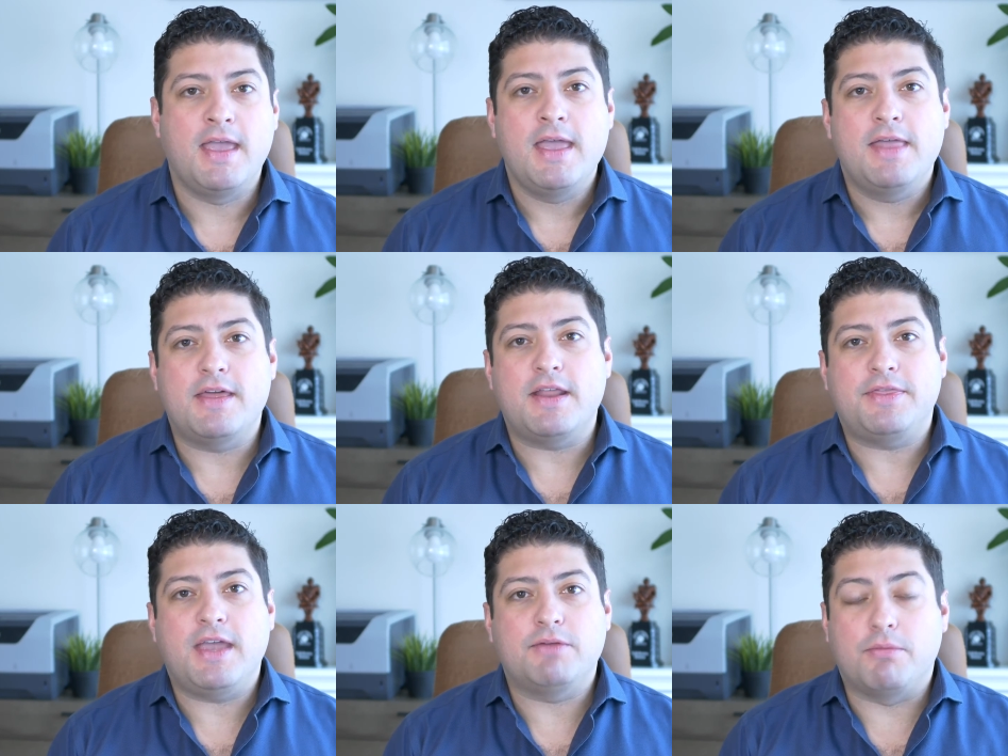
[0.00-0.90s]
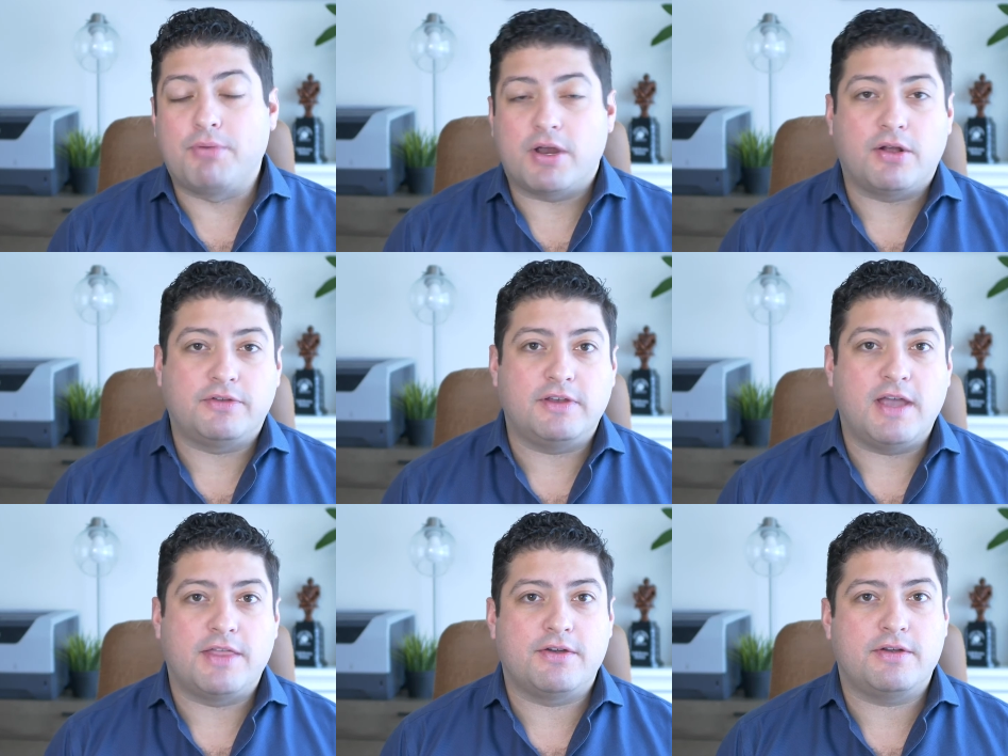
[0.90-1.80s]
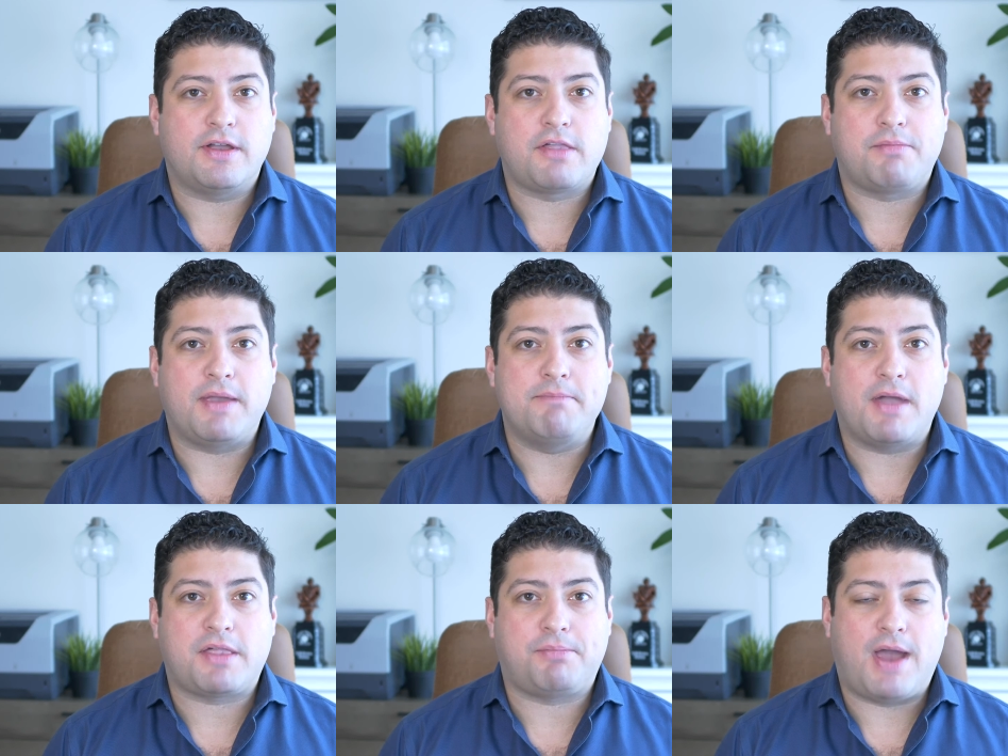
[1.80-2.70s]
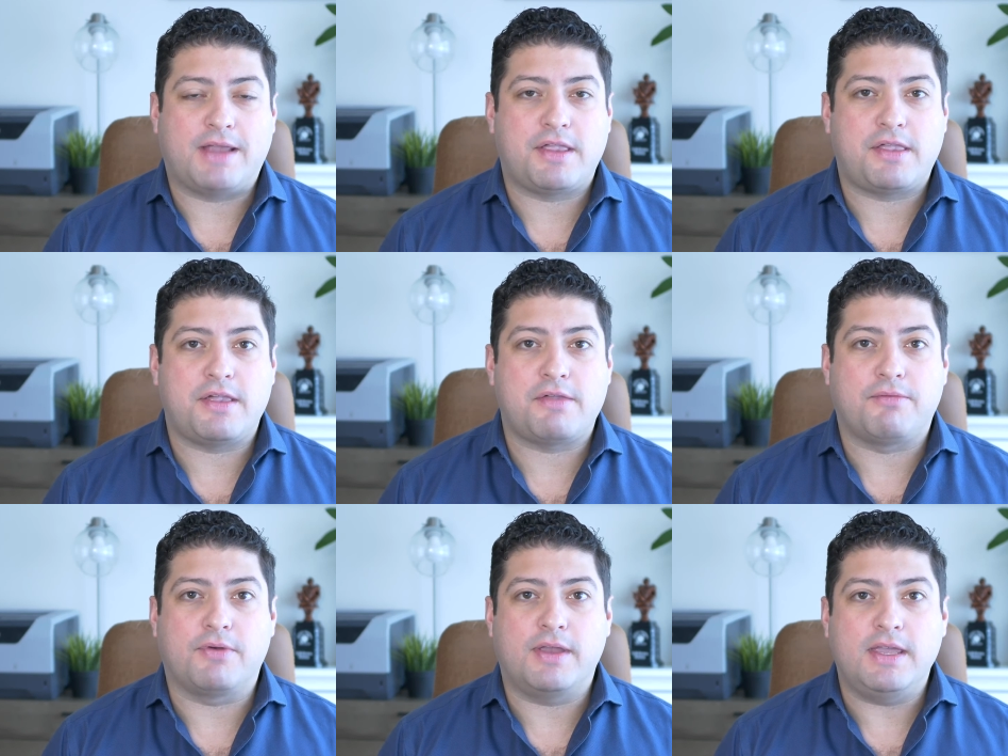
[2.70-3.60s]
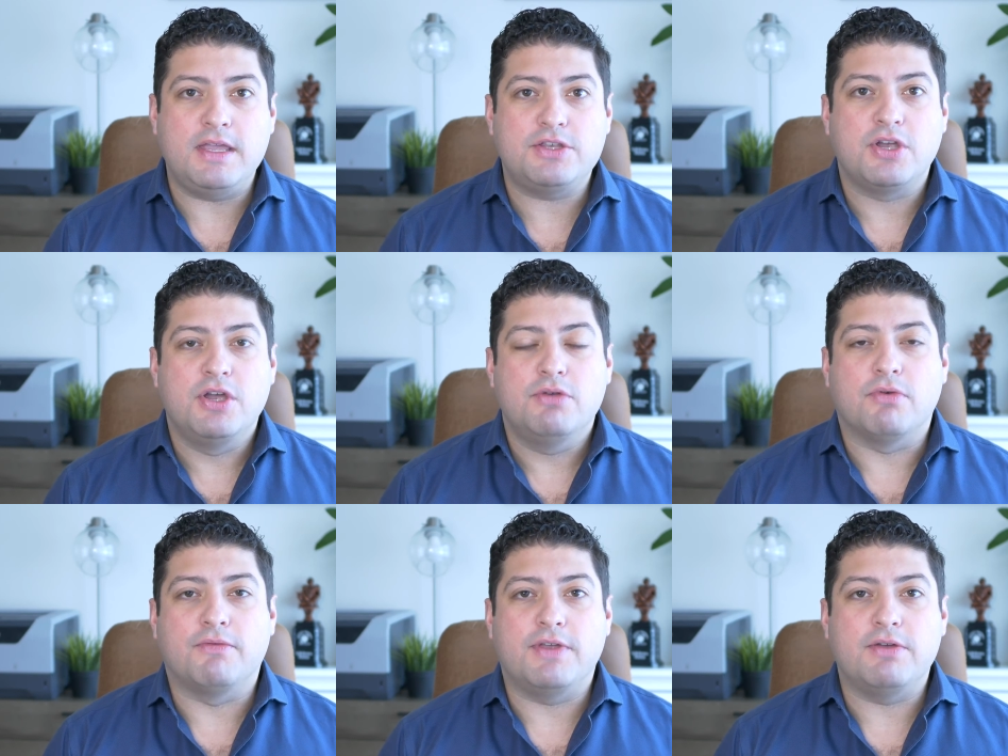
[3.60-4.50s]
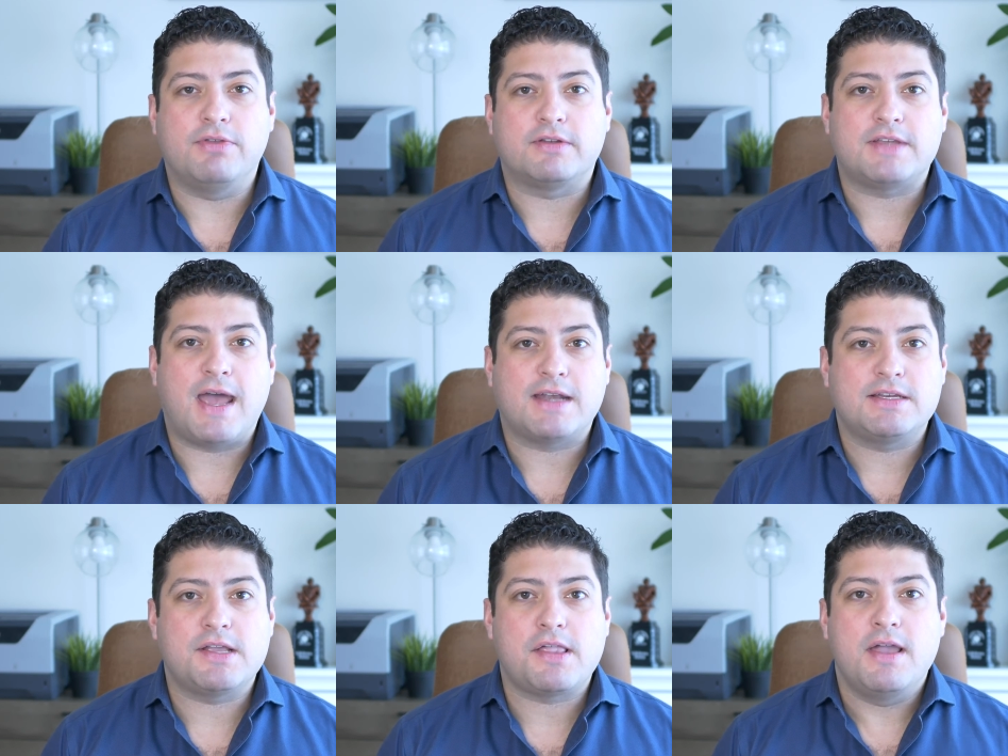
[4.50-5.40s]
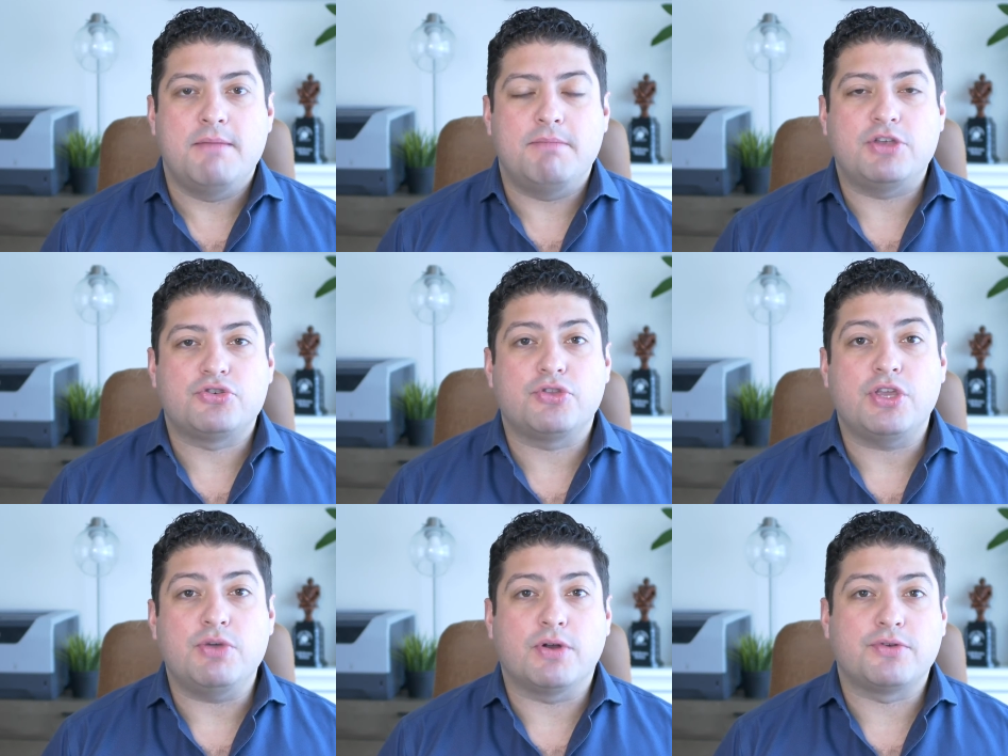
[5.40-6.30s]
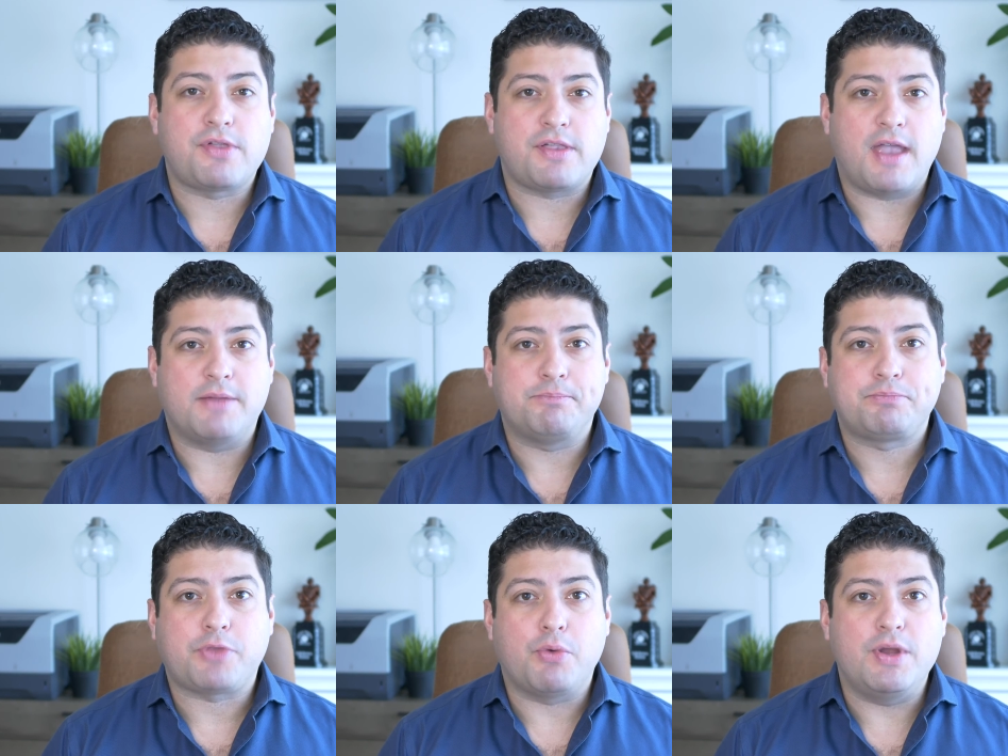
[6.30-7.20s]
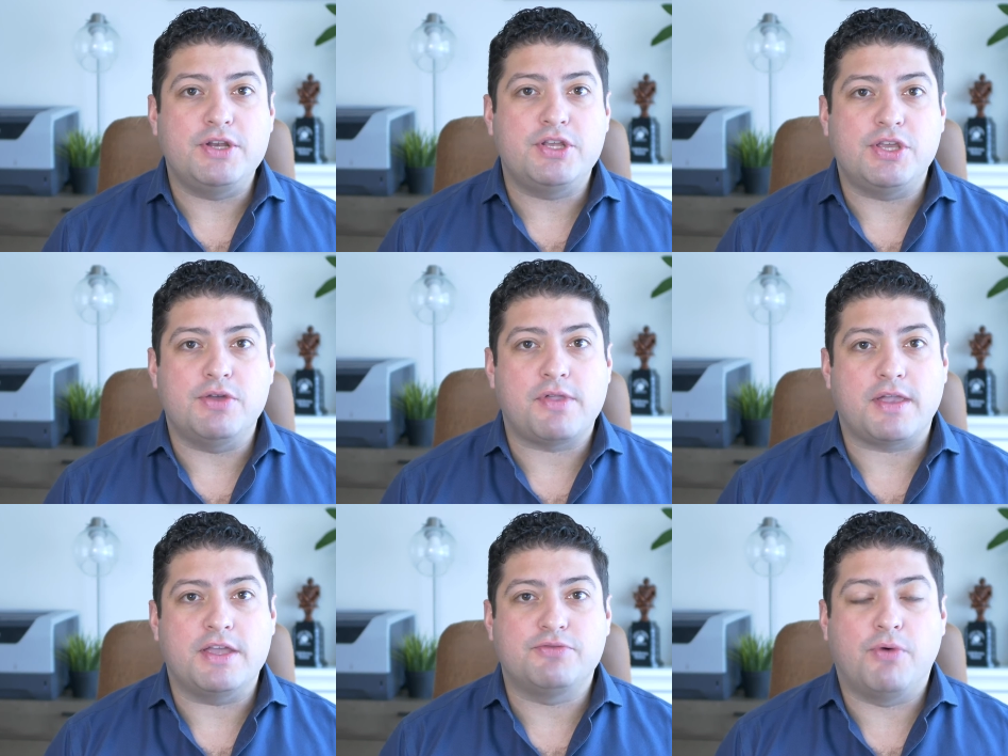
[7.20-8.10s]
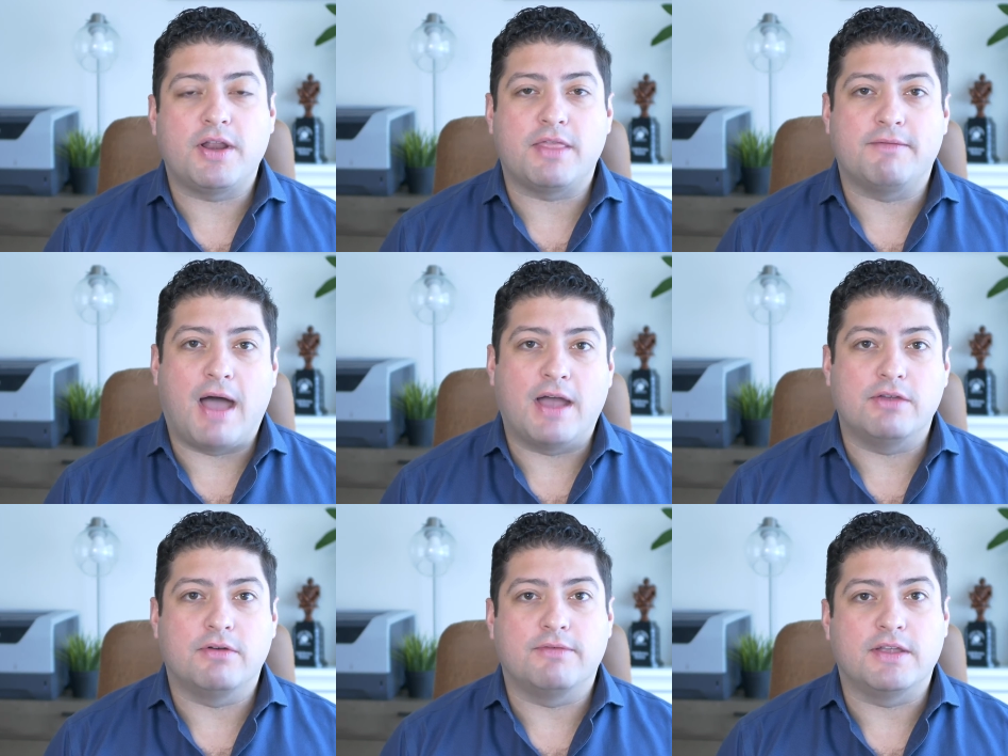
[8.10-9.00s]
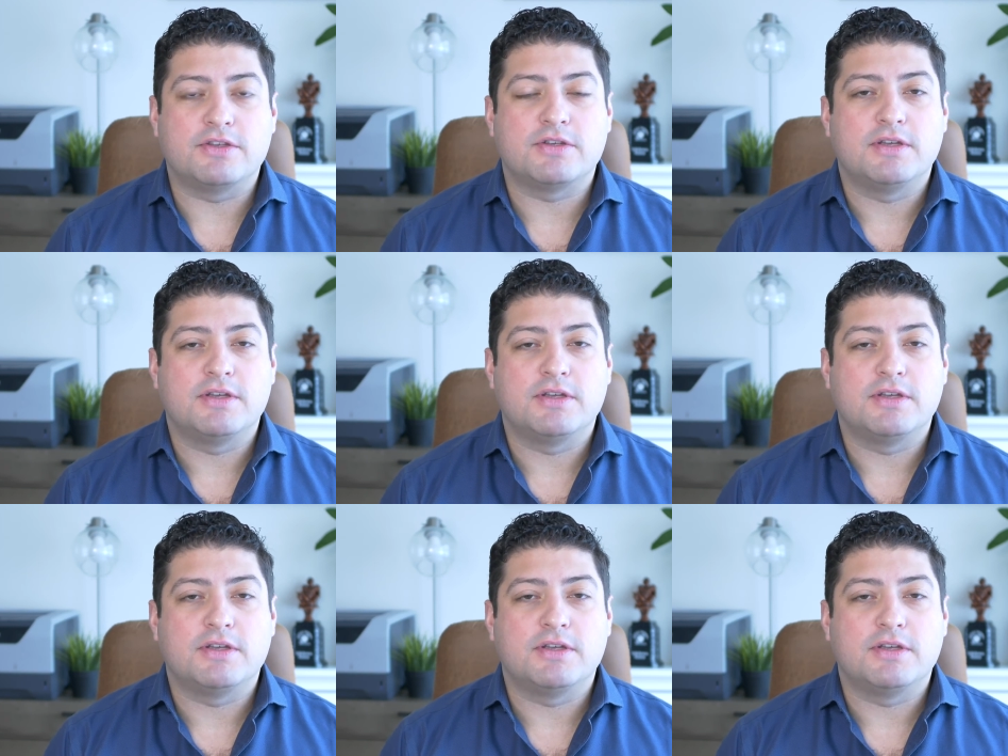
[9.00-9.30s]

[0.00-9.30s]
Then at the end, we'll bring it all together, explain best practices for each, review the tactics, make sure that you understand when to use each one and the value of each.